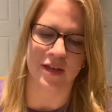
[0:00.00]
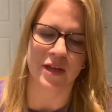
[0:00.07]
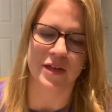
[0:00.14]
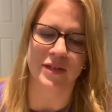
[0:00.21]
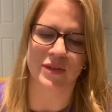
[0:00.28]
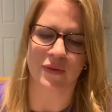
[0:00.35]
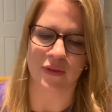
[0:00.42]

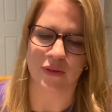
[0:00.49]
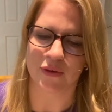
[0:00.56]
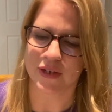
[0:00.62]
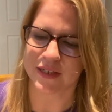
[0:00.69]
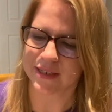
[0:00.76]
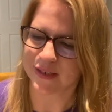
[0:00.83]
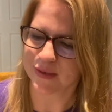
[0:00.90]
So the
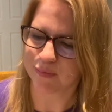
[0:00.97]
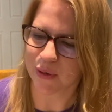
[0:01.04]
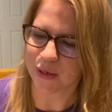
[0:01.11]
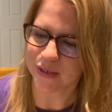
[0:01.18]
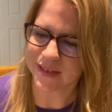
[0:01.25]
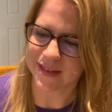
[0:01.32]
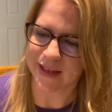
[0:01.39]
Lord
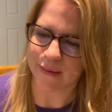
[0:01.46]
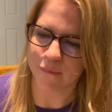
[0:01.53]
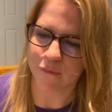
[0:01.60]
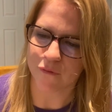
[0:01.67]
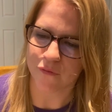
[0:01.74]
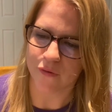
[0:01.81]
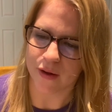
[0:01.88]
dispersed them
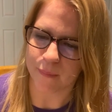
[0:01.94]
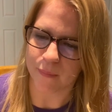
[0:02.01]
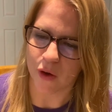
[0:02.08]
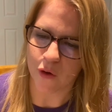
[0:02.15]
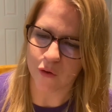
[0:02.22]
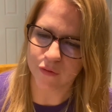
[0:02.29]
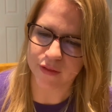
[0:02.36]

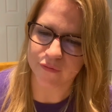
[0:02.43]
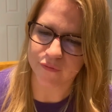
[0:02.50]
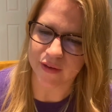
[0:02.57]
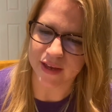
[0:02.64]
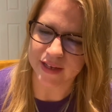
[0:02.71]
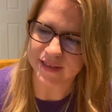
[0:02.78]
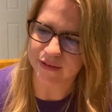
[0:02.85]
from over the
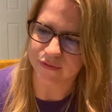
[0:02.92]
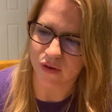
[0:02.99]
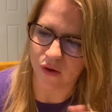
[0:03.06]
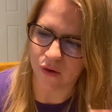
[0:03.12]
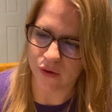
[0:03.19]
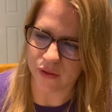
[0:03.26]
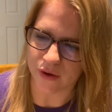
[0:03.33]
face of
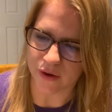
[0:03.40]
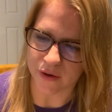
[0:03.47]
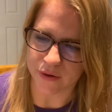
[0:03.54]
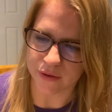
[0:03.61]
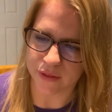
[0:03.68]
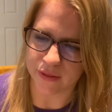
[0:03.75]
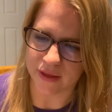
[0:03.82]
all the
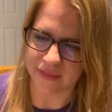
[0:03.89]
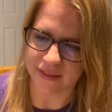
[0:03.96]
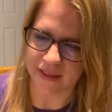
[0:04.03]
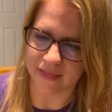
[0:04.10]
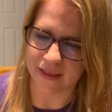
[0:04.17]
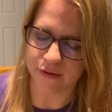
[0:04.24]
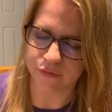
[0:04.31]
earth, and
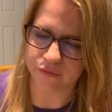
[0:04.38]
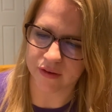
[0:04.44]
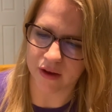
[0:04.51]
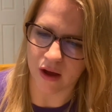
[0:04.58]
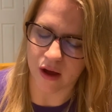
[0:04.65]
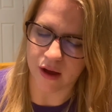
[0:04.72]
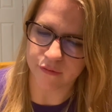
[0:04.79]
they left
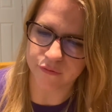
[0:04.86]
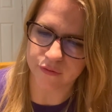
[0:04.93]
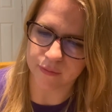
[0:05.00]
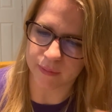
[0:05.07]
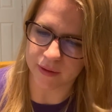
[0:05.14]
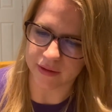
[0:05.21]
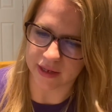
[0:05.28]
off
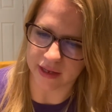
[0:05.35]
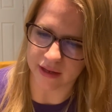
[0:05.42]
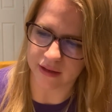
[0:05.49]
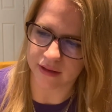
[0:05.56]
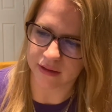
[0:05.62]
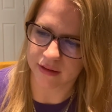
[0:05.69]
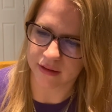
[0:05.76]

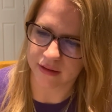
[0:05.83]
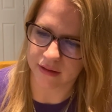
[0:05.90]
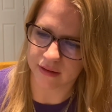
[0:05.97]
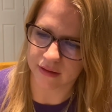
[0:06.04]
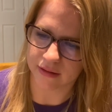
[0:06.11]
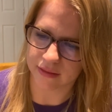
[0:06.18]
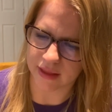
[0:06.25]
building
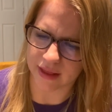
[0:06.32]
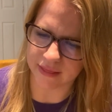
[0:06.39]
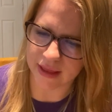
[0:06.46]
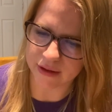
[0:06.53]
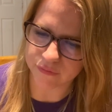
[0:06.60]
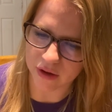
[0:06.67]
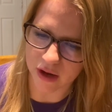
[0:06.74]

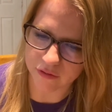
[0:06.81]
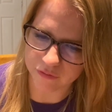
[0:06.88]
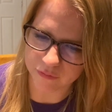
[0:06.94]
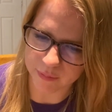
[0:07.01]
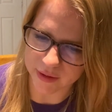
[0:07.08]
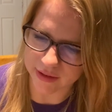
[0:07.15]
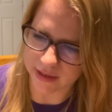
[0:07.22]

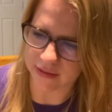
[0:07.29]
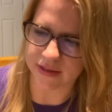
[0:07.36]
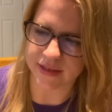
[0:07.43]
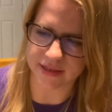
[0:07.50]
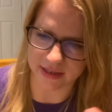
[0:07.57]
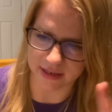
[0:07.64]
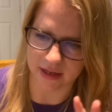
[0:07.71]
the
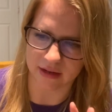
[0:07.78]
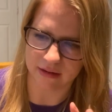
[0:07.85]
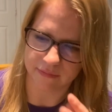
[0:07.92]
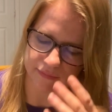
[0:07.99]
city,